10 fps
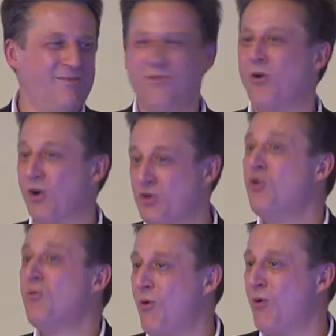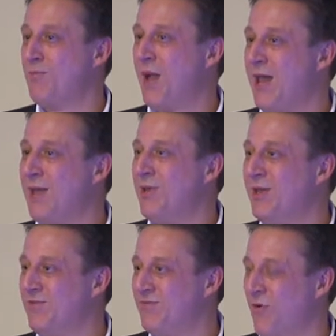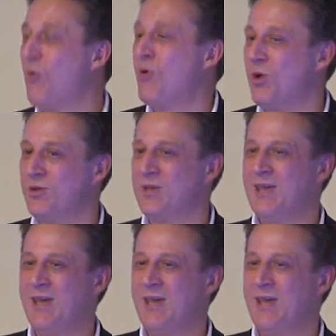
for a newborn baby forward.